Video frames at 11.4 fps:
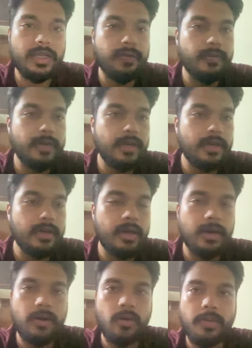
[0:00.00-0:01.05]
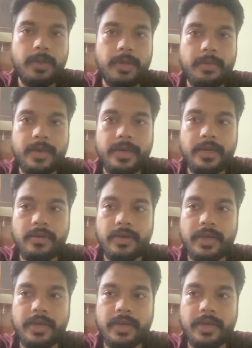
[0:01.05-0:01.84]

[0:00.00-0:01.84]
that will open up right now.